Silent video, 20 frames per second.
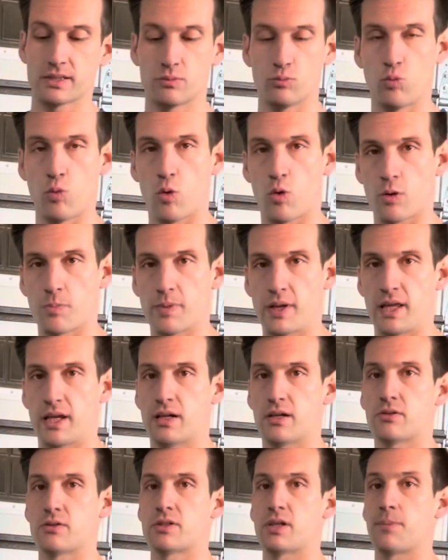warp in it
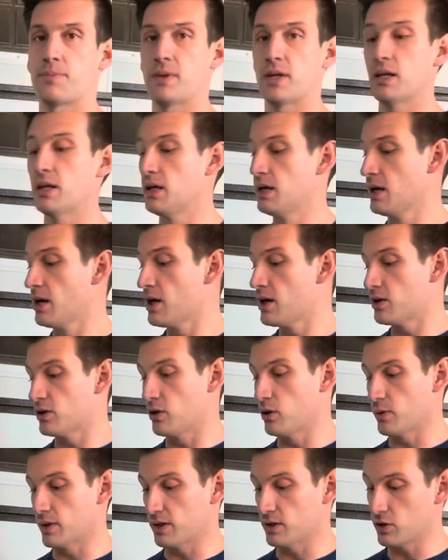or something, you
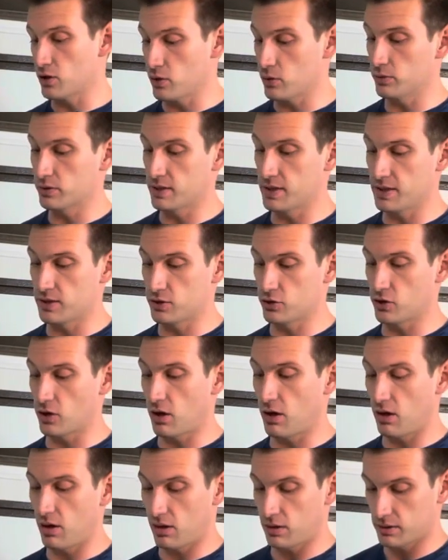can use these
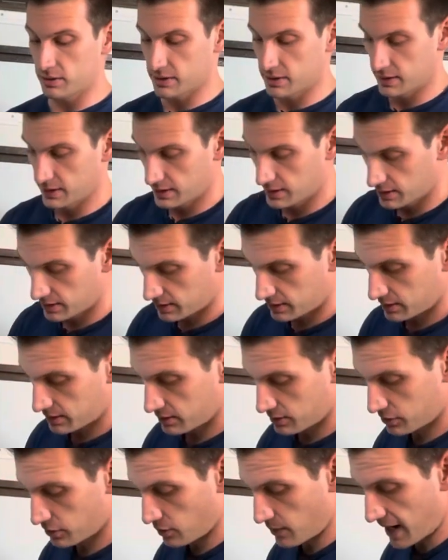jaws
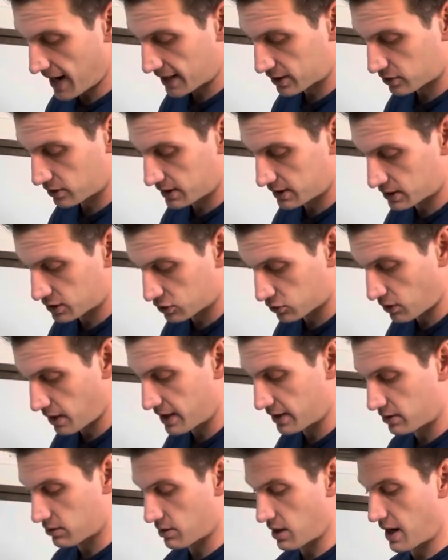to actually straighten
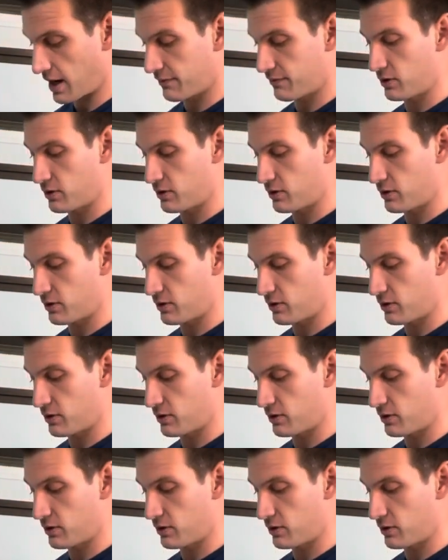your knife.